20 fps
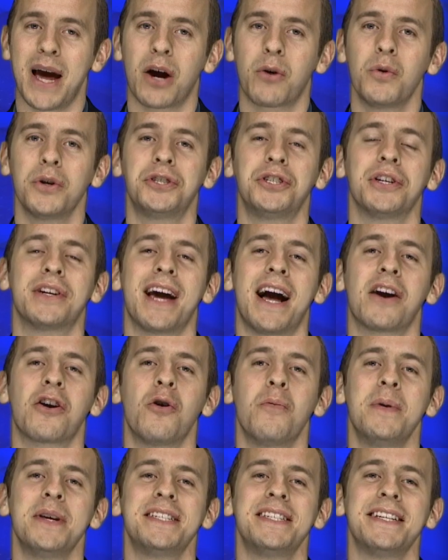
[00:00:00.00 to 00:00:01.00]
back with
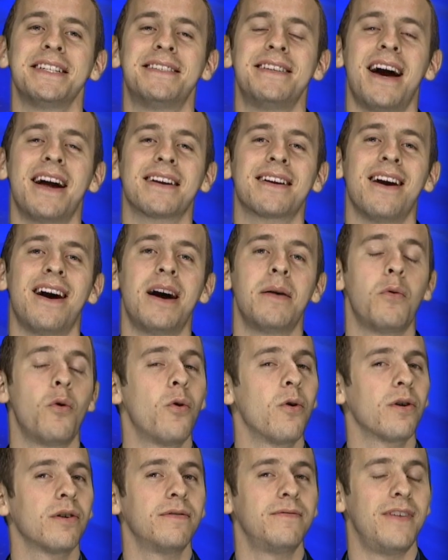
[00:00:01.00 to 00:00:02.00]
chicagobusiness.com
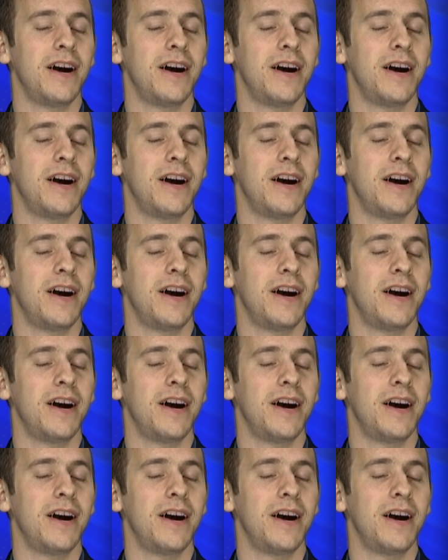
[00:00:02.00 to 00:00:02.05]
or